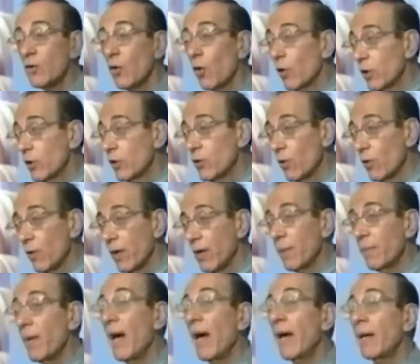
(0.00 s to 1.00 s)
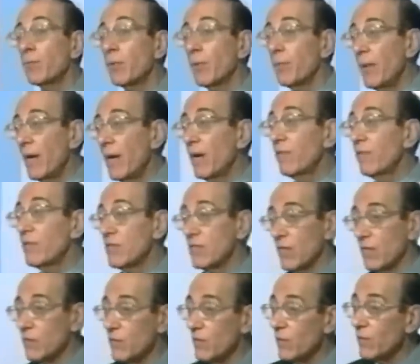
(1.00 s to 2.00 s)
auditorium and prepare for
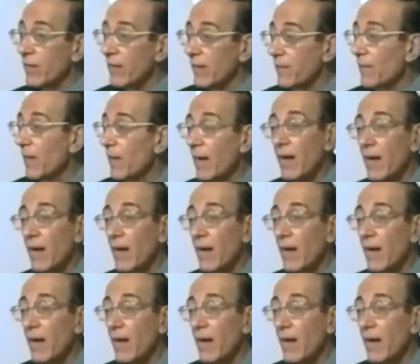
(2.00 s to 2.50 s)
6:30